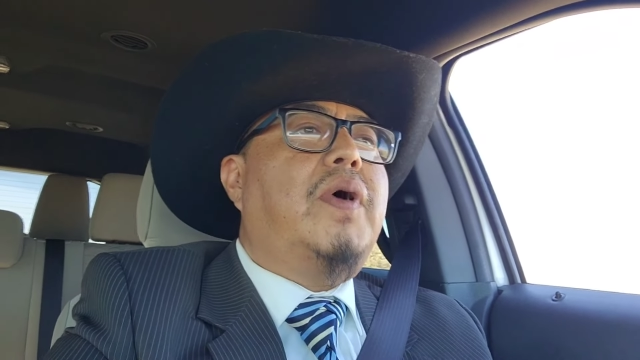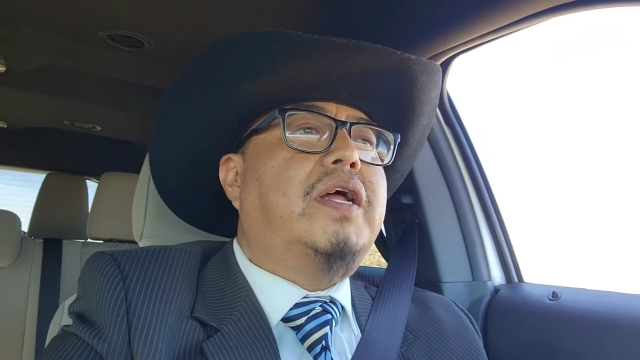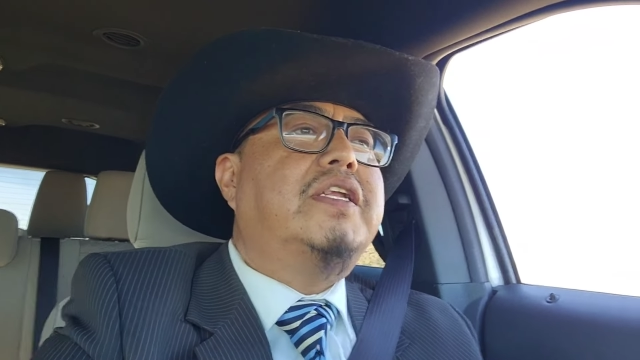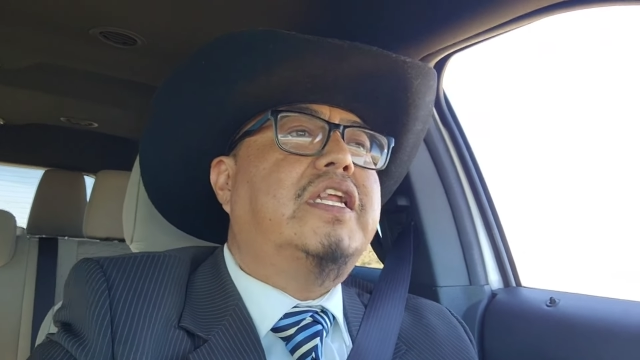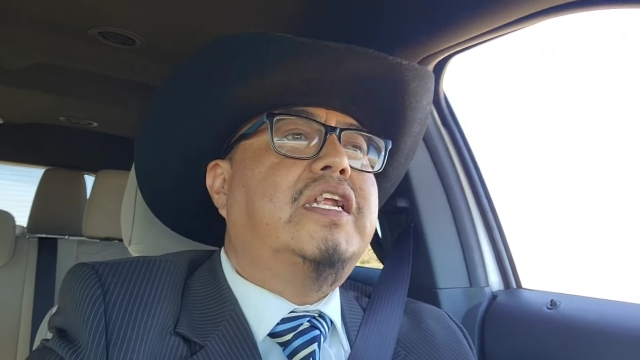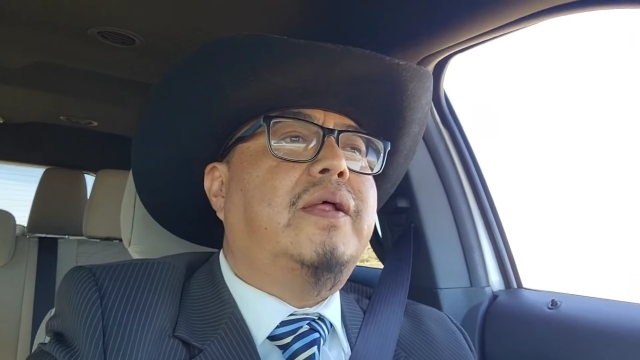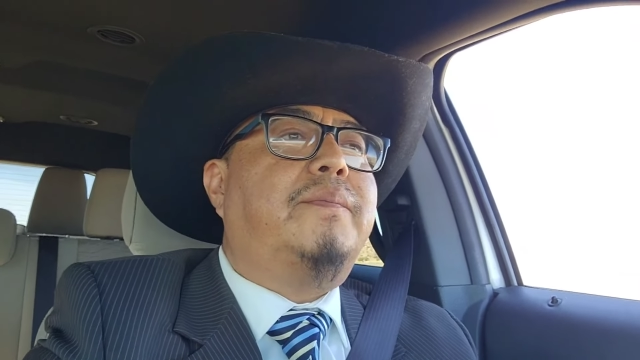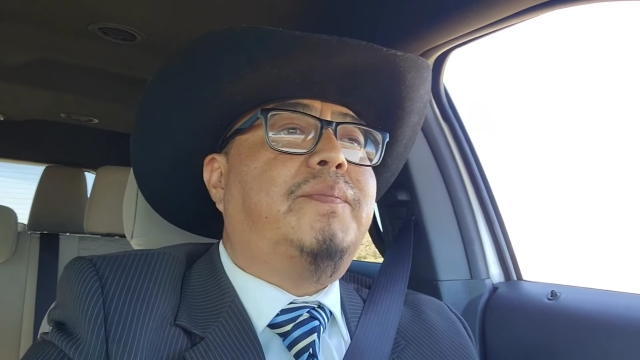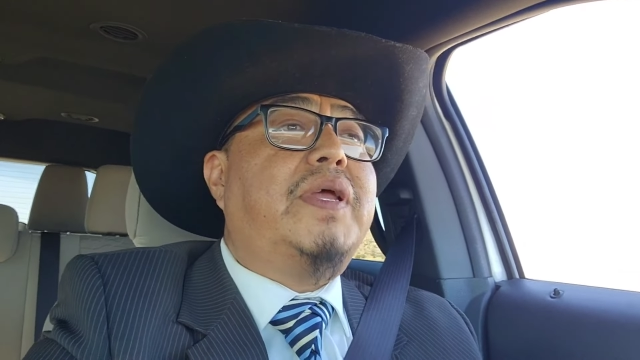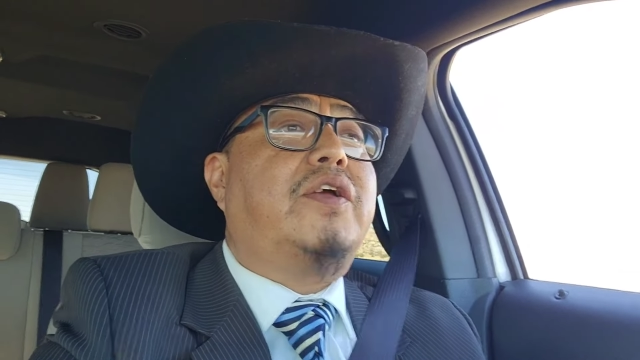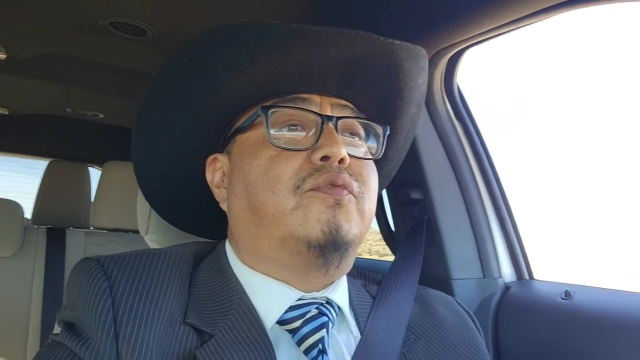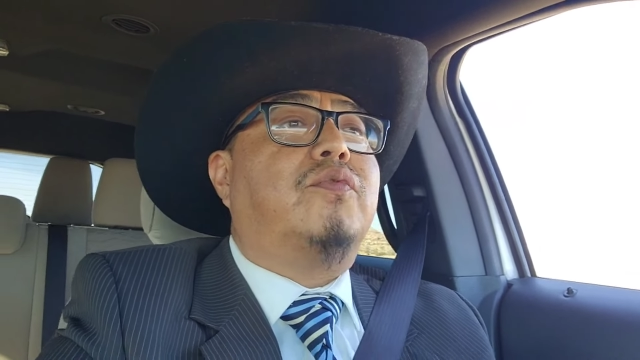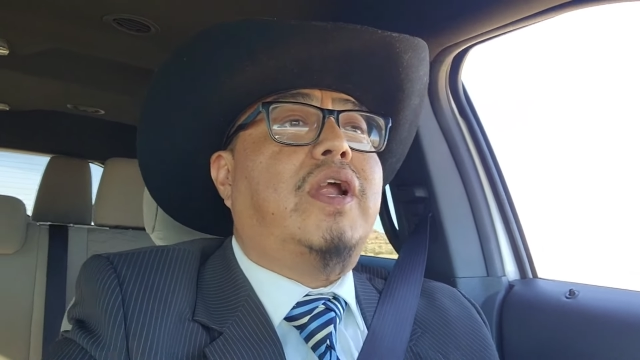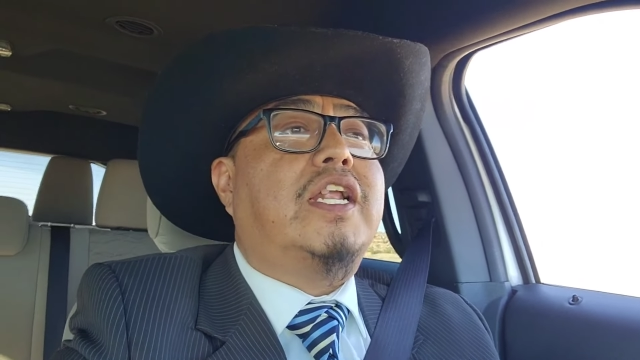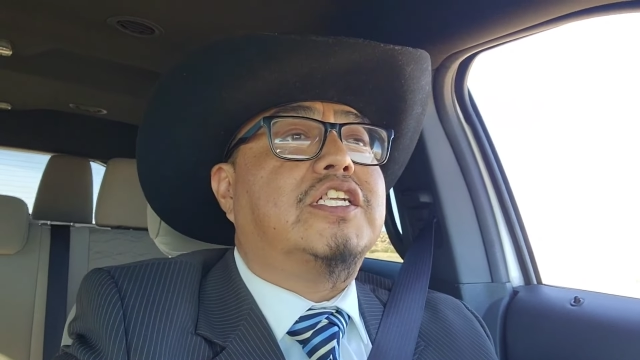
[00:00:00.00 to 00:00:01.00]
I needed a big
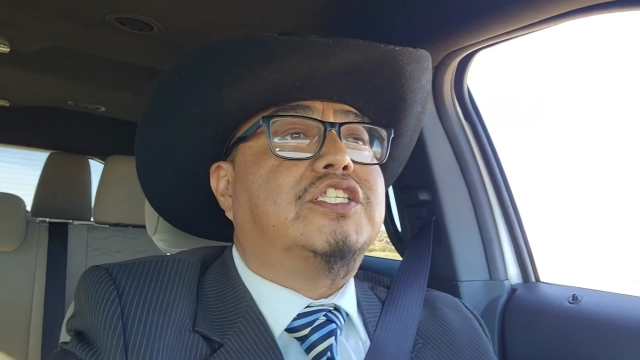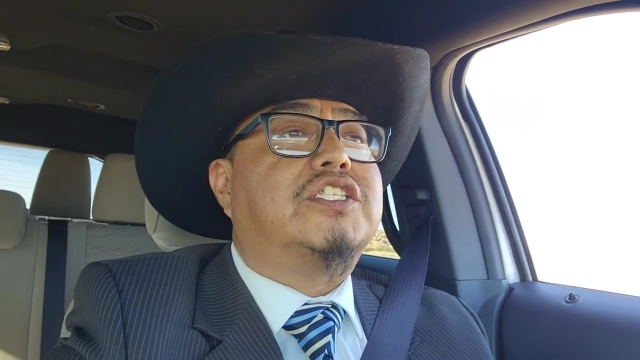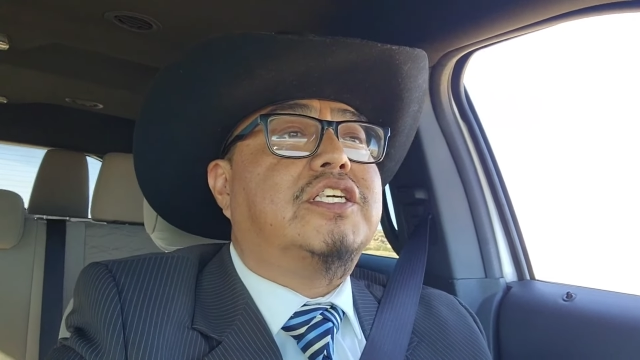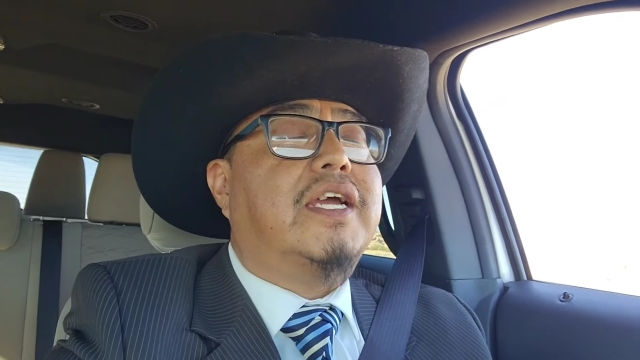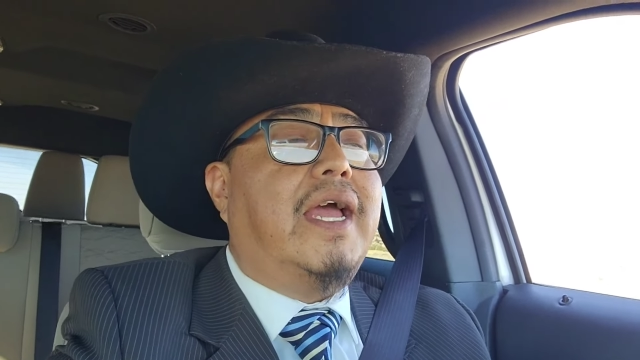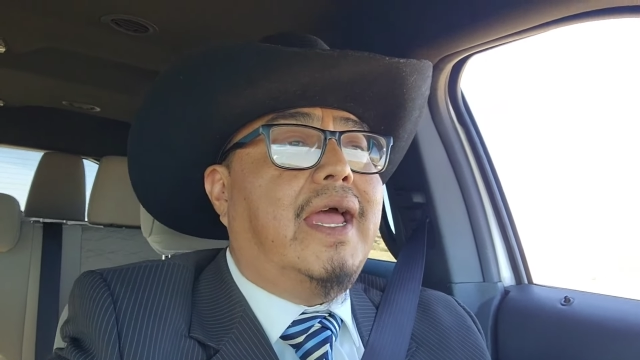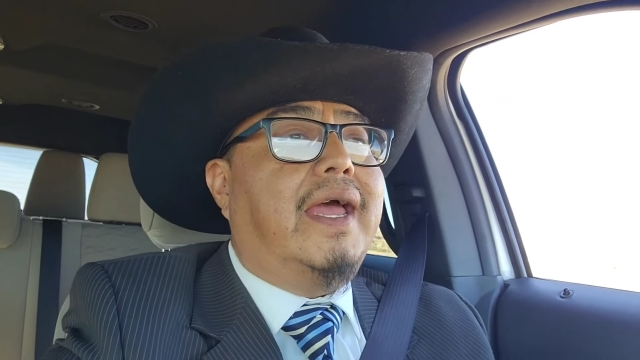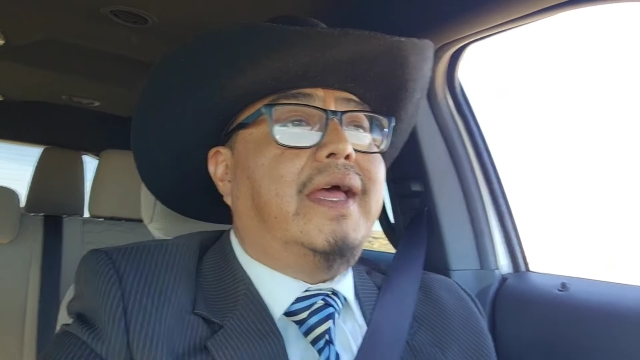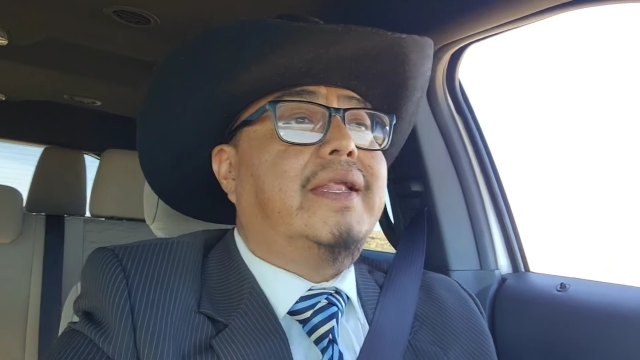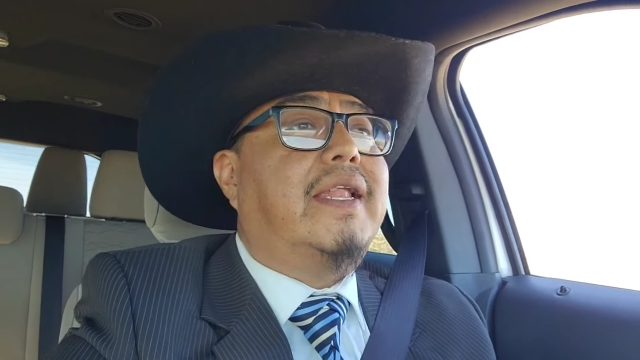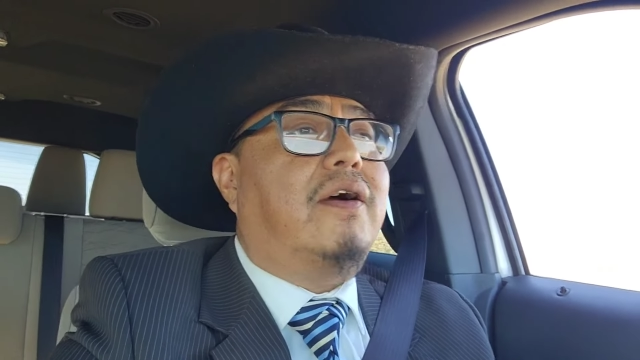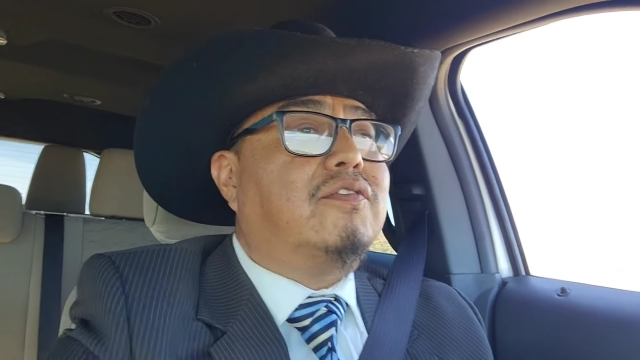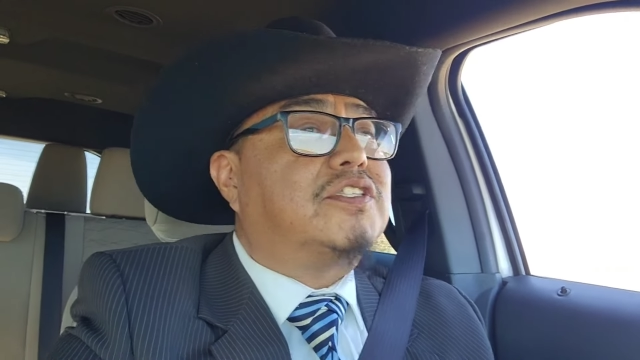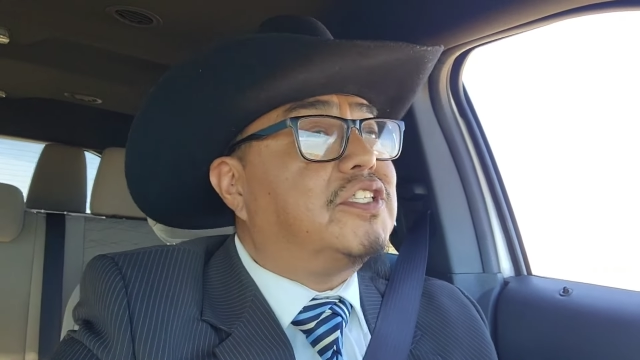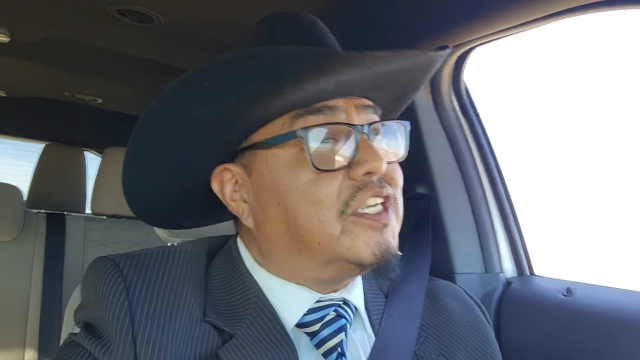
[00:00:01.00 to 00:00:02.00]
wrench and
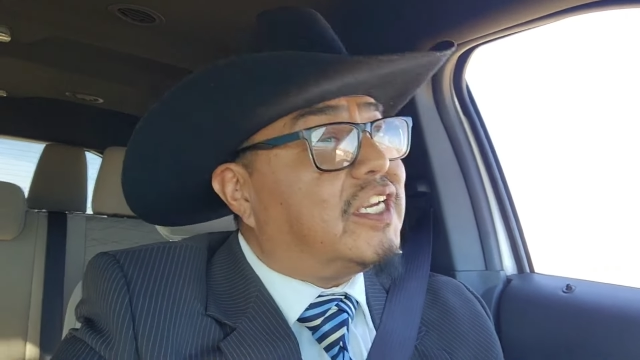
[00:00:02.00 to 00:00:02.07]
I was